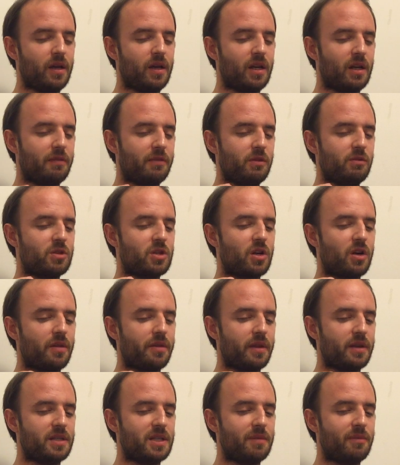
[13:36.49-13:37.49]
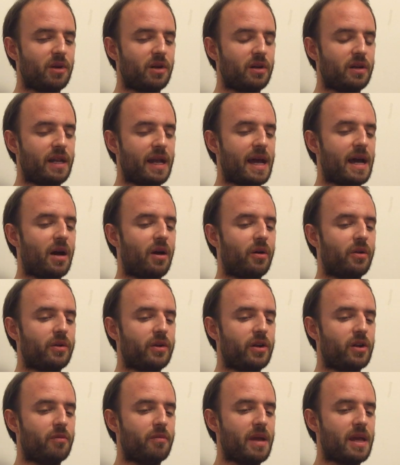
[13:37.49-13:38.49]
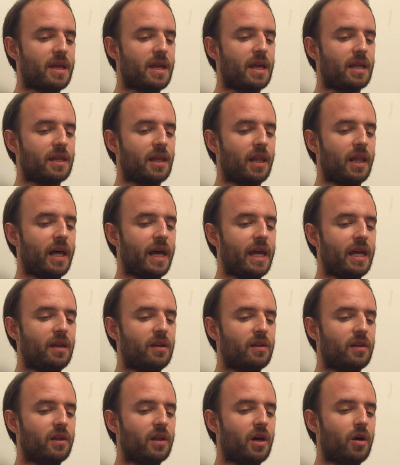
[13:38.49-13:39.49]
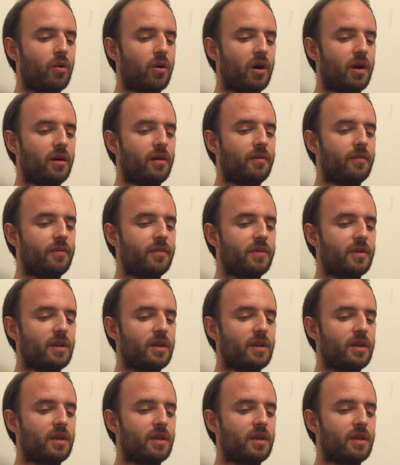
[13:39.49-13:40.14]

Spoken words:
and if you turn the dimmer down, you're making the light lower.